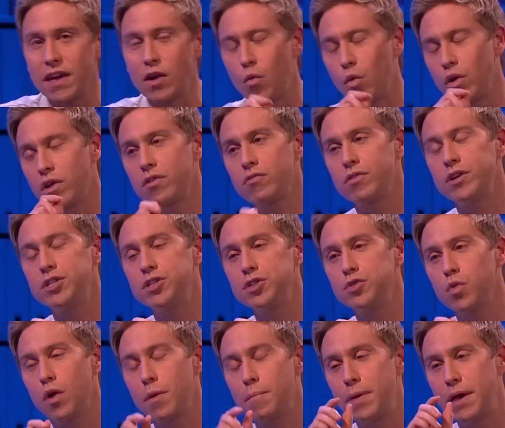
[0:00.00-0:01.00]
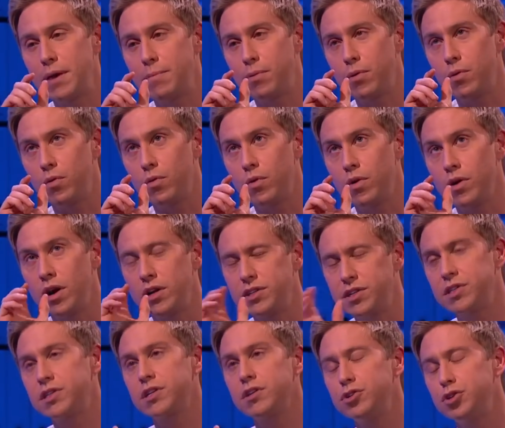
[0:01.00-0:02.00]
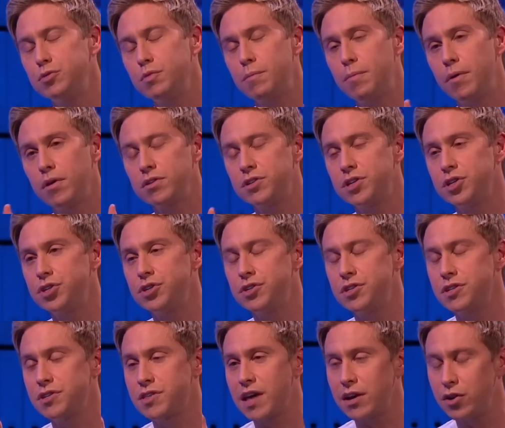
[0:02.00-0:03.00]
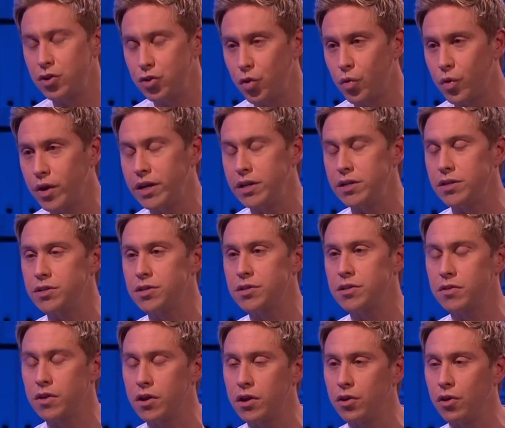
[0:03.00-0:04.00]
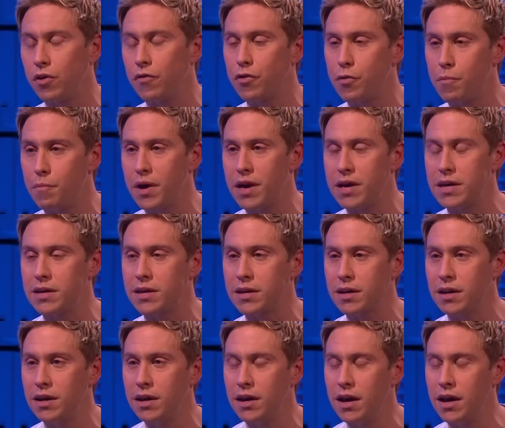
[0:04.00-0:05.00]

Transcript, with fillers: think one of the reasons why people are disillusioned with politicians is that noise that a lot of them make